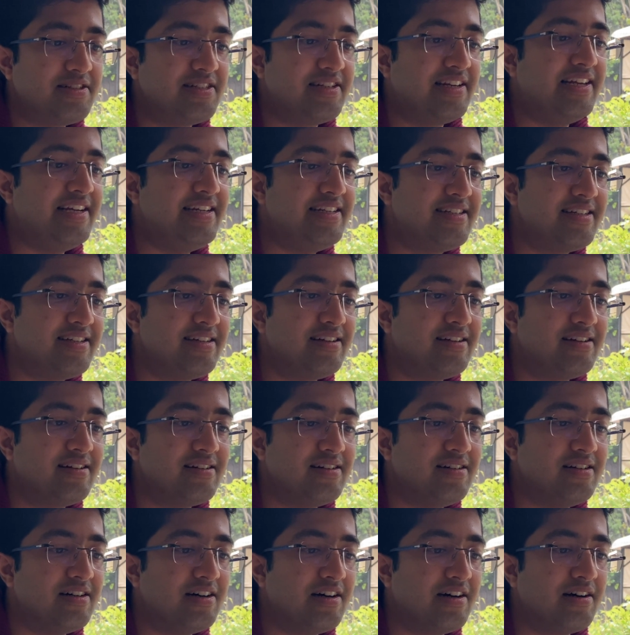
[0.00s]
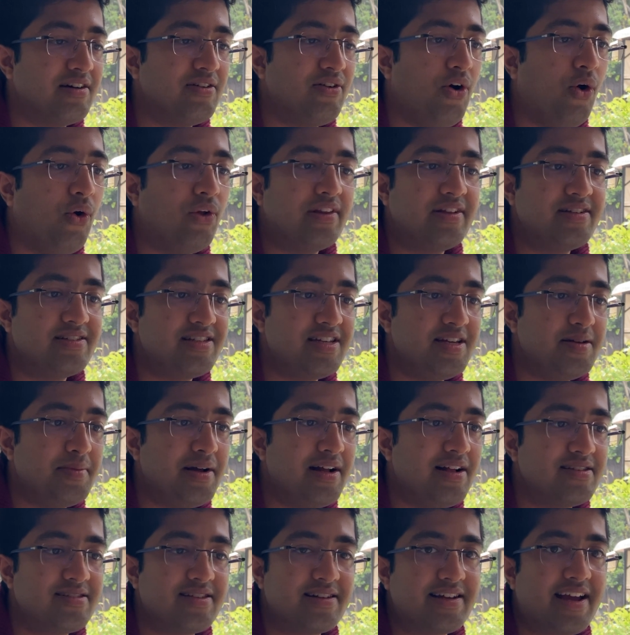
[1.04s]
deleting all these
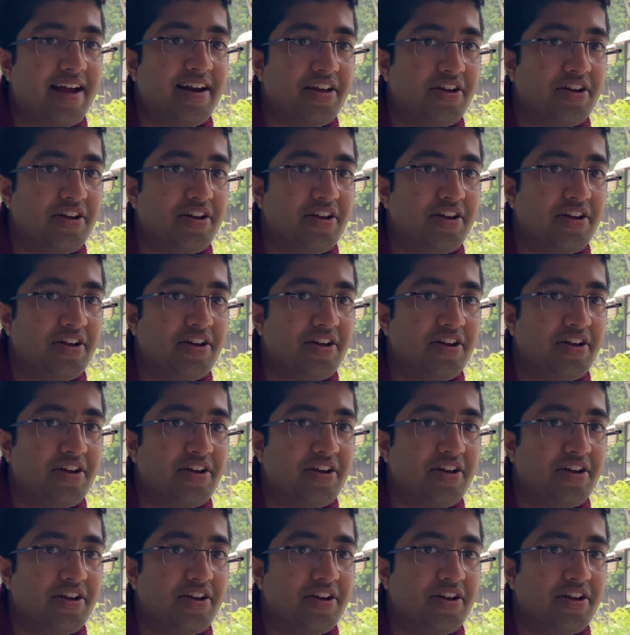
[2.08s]
emails and